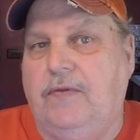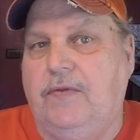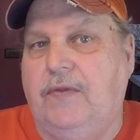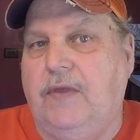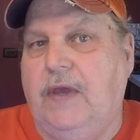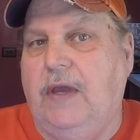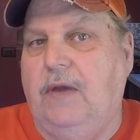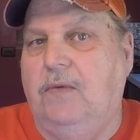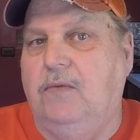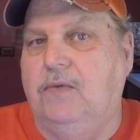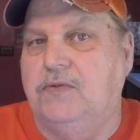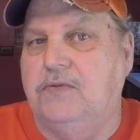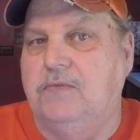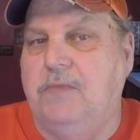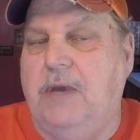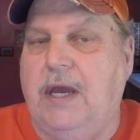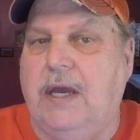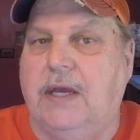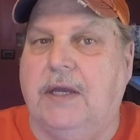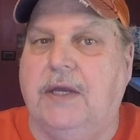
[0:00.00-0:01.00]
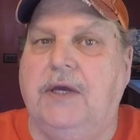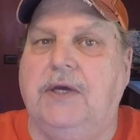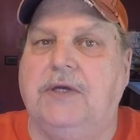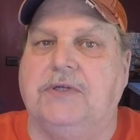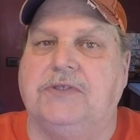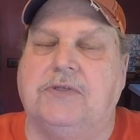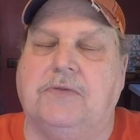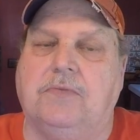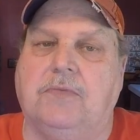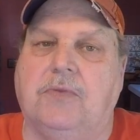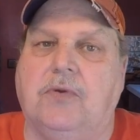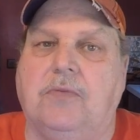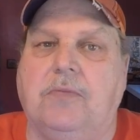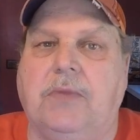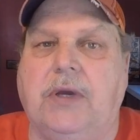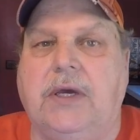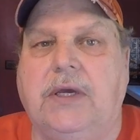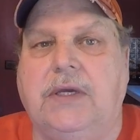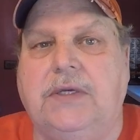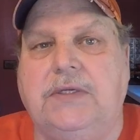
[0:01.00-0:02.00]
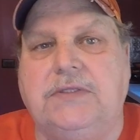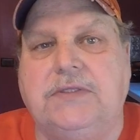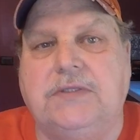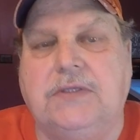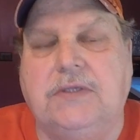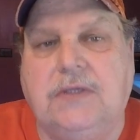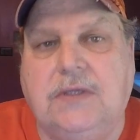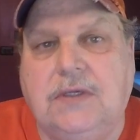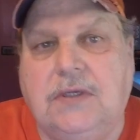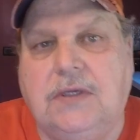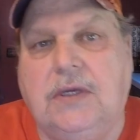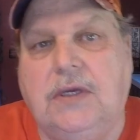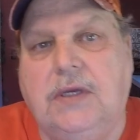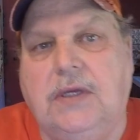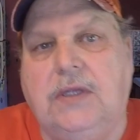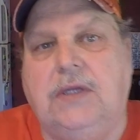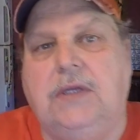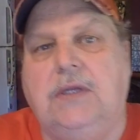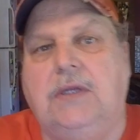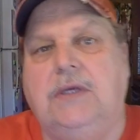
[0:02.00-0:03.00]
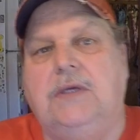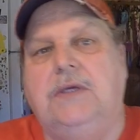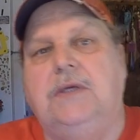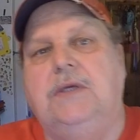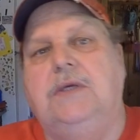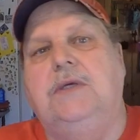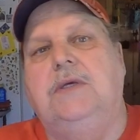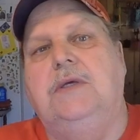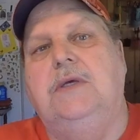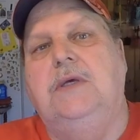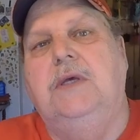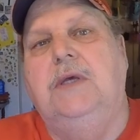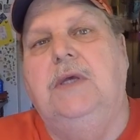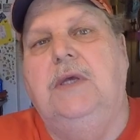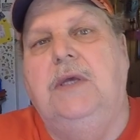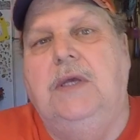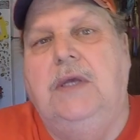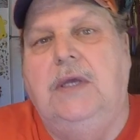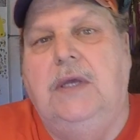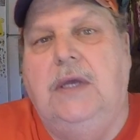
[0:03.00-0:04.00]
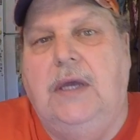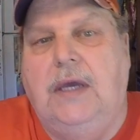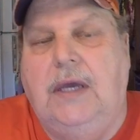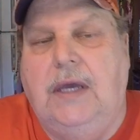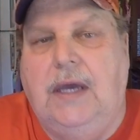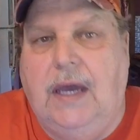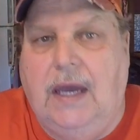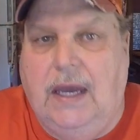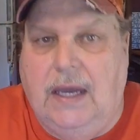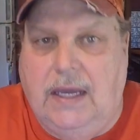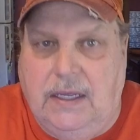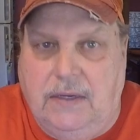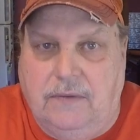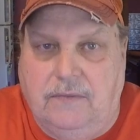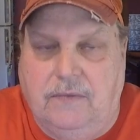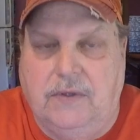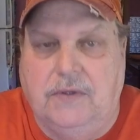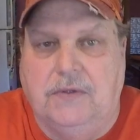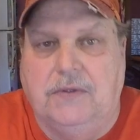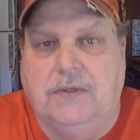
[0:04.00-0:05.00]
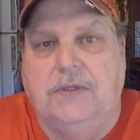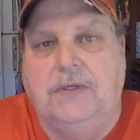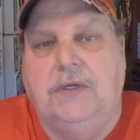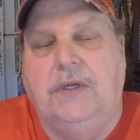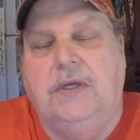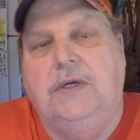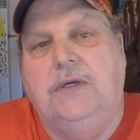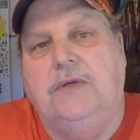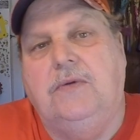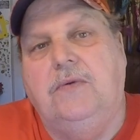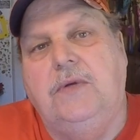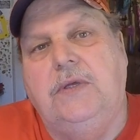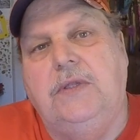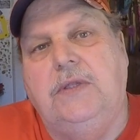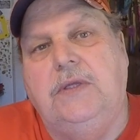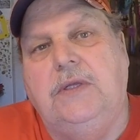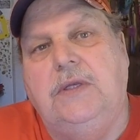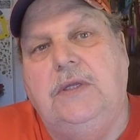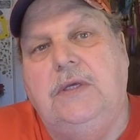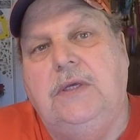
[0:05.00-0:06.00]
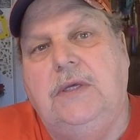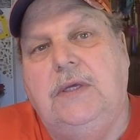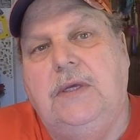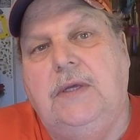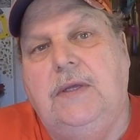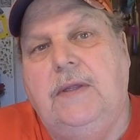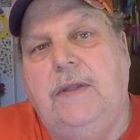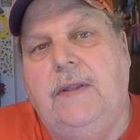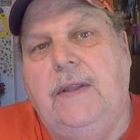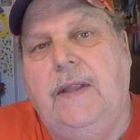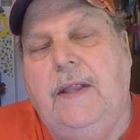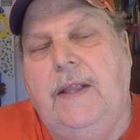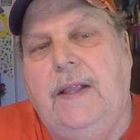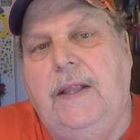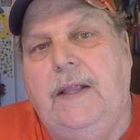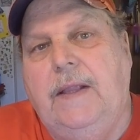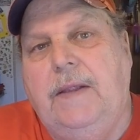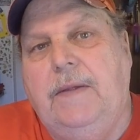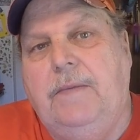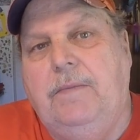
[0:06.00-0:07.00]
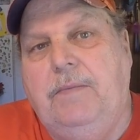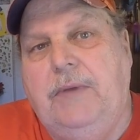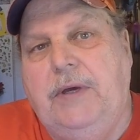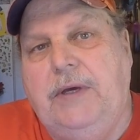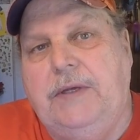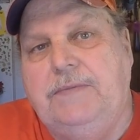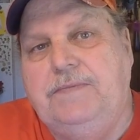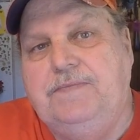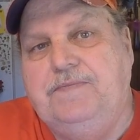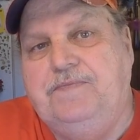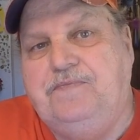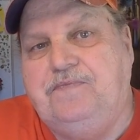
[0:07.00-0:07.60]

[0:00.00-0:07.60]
that was my customer base, and I had real good luck with it. But